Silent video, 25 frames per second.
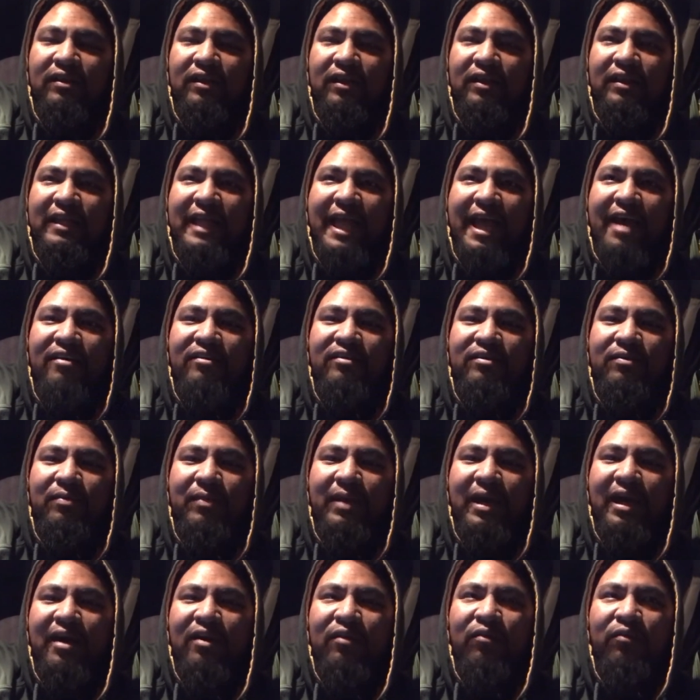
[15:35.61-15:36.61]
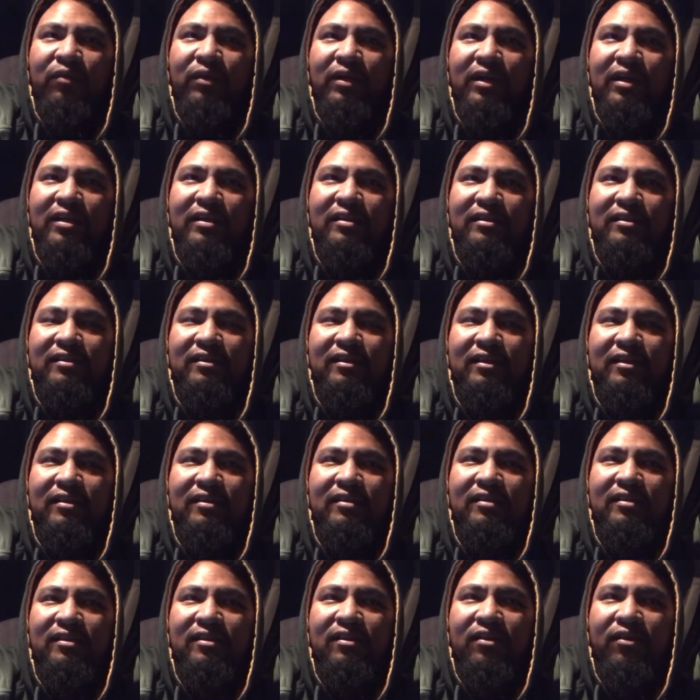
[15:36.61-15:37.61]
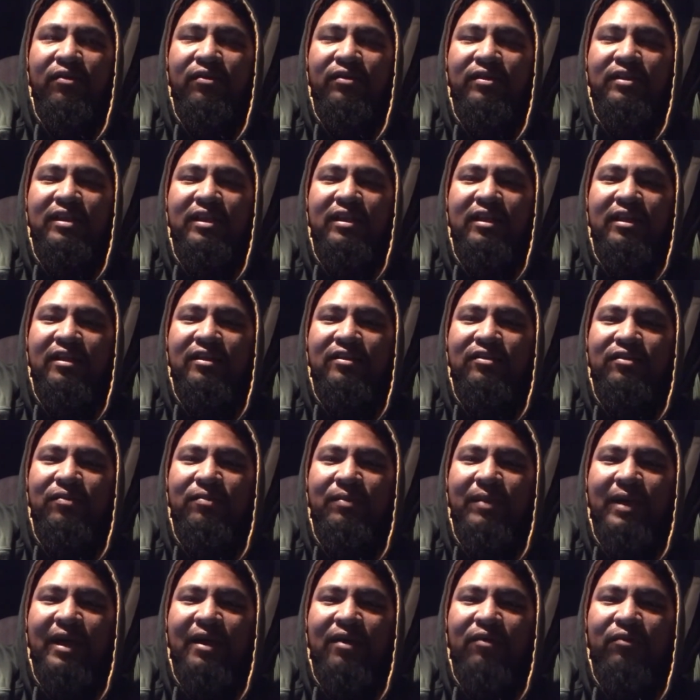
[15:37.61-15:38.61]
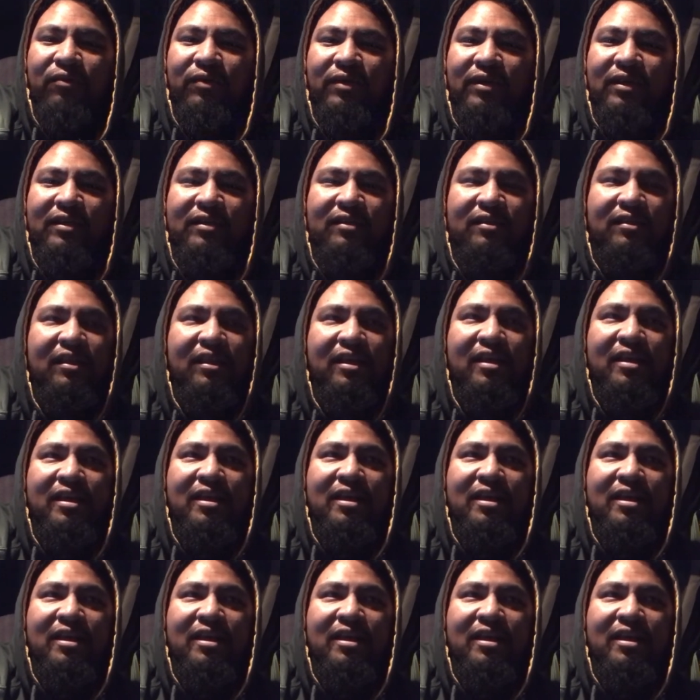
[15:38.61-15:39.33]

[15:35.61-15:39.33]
the 1,000-mile runs, the 1,300-mile runs,